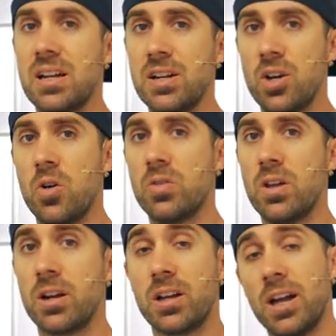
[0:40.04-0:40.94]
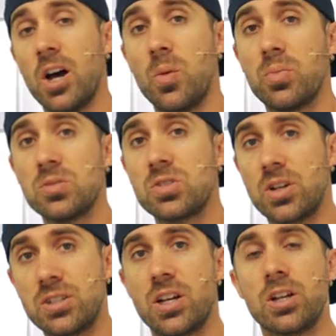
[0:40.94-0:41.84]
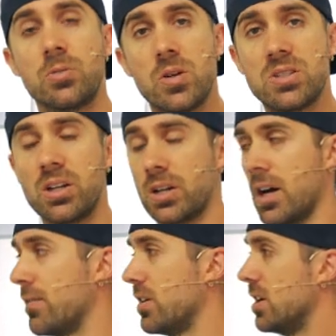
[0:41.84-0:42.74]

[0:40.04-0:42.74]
that I know that are going to help stretch out your rotator cuff.